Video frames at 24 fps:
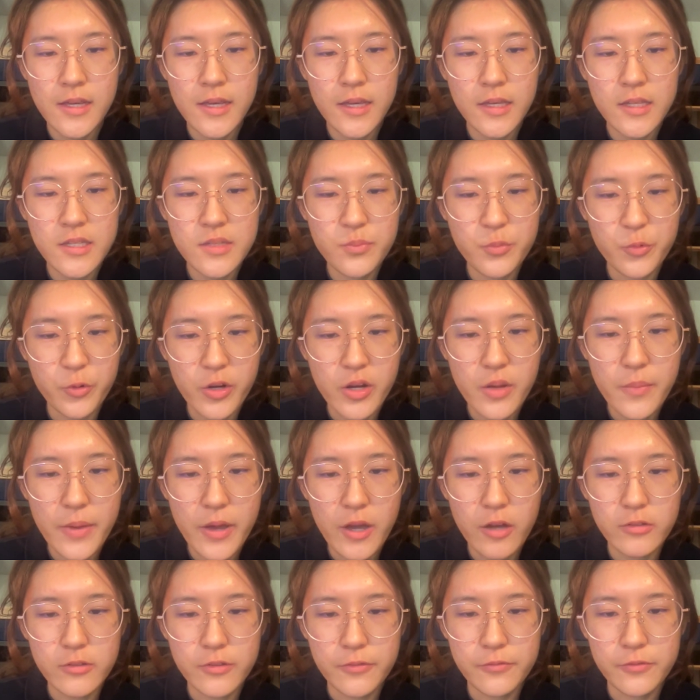It's more
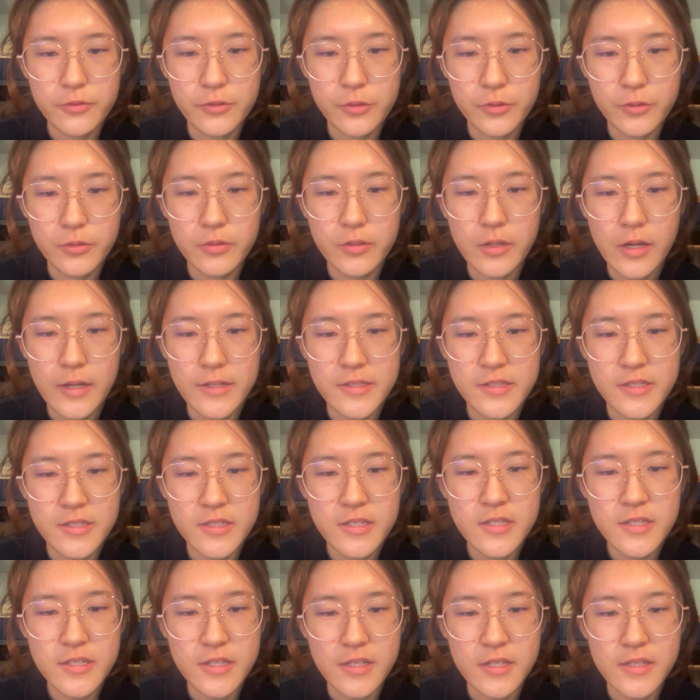about fluid
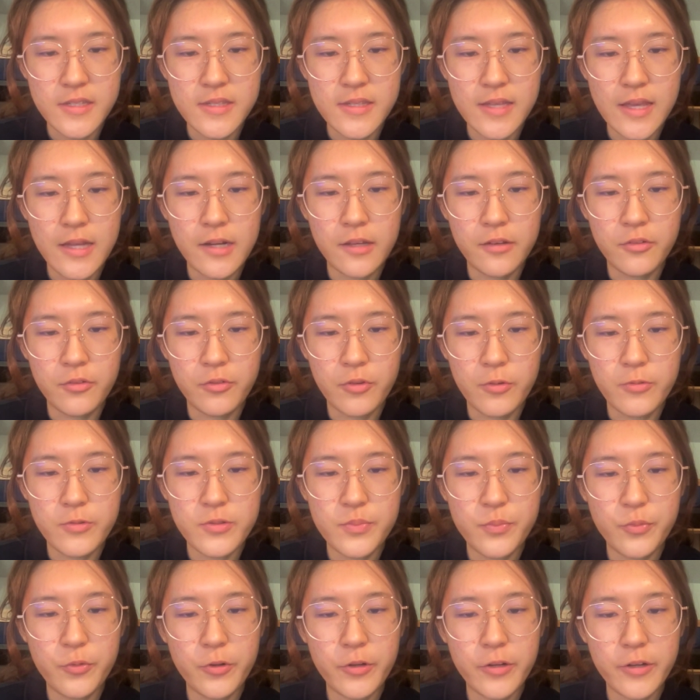identities that cross
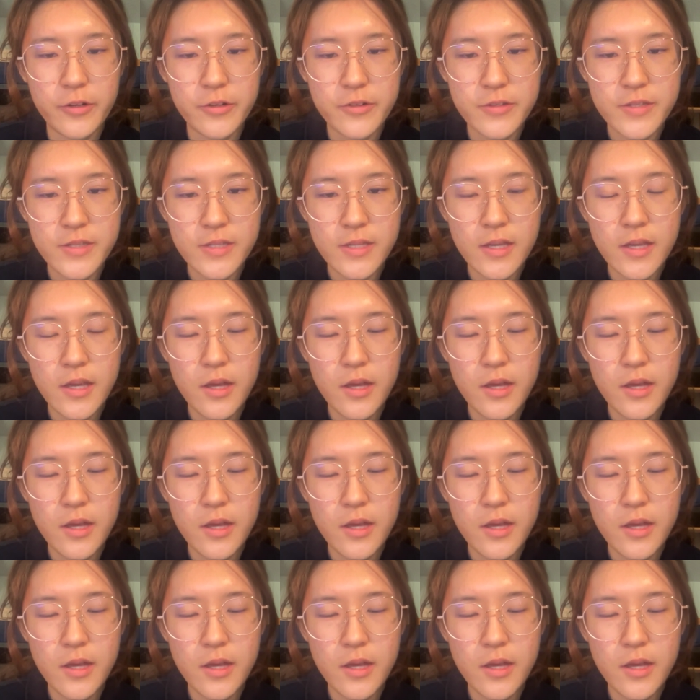borders.